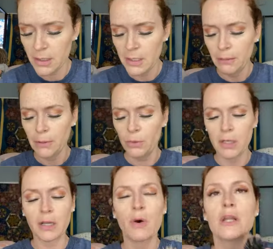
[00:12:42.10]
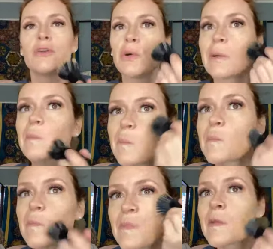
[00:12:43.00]
But we're gonna go ahead and do it
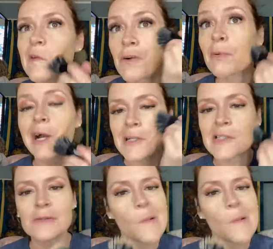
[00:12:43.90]
for practice.